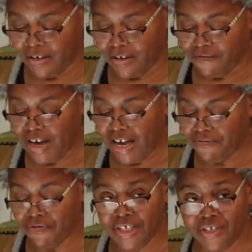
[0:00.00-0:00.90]
Five
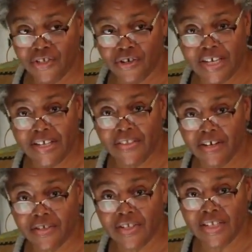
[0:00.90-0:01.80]
friends are in
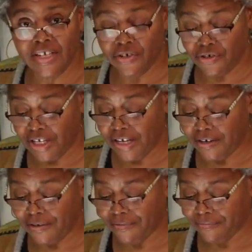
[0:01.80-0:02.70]
their senior year.